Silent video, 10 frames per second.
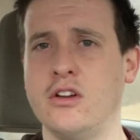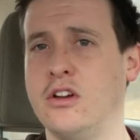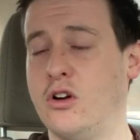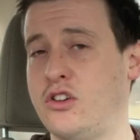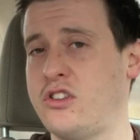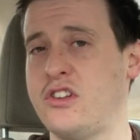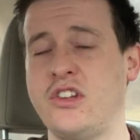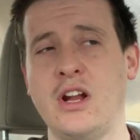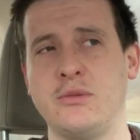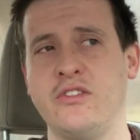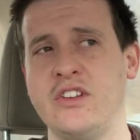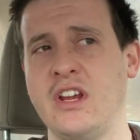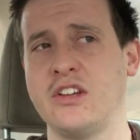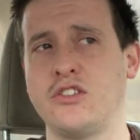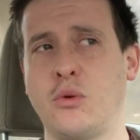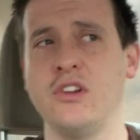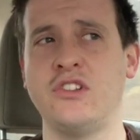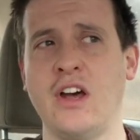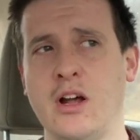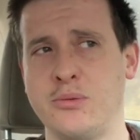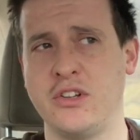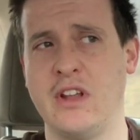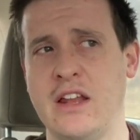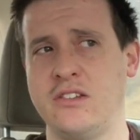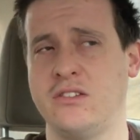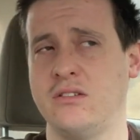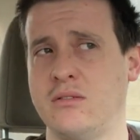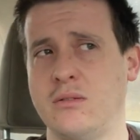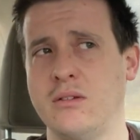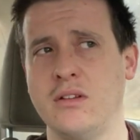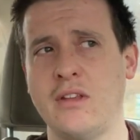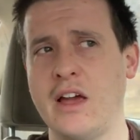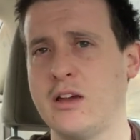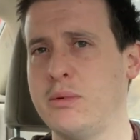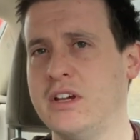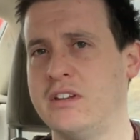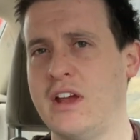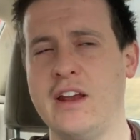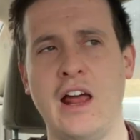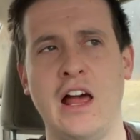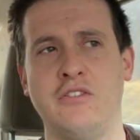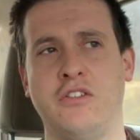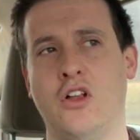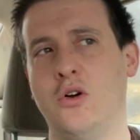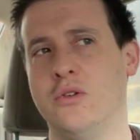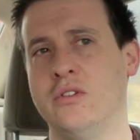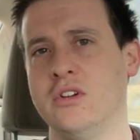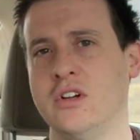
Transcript: You know, just the setups, if it takes 3 setups, and that could be a day and a half alone.